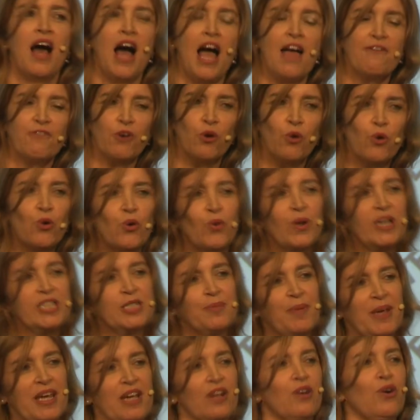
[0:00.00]
I've
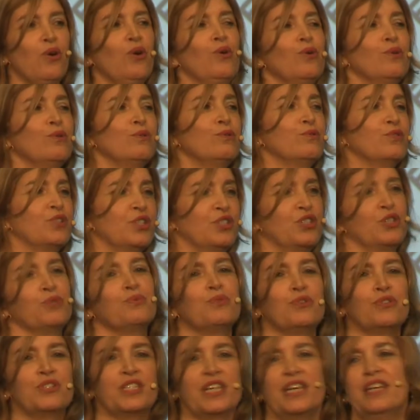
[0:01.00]
always been called
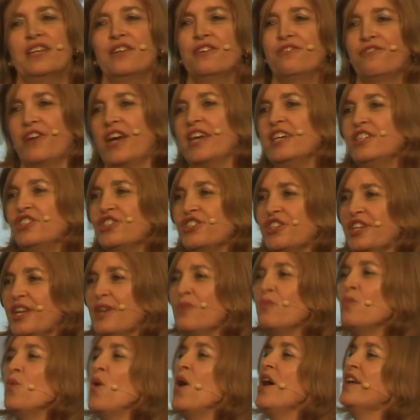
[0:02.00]
towards innovation
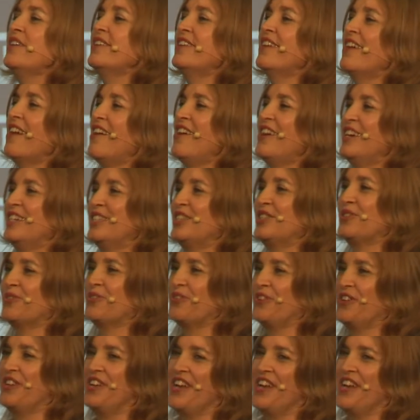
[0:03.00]
in one guise or